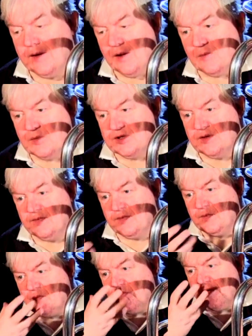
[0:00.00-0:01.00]
the embouchure
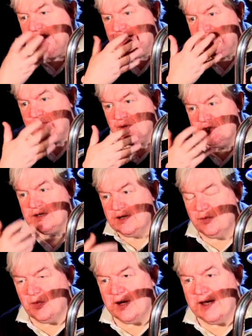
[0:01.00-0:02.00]
freely
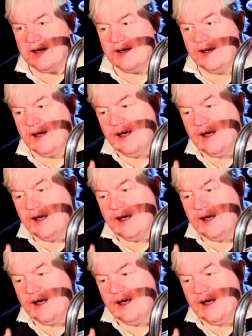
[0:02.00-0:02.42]
buzzing away,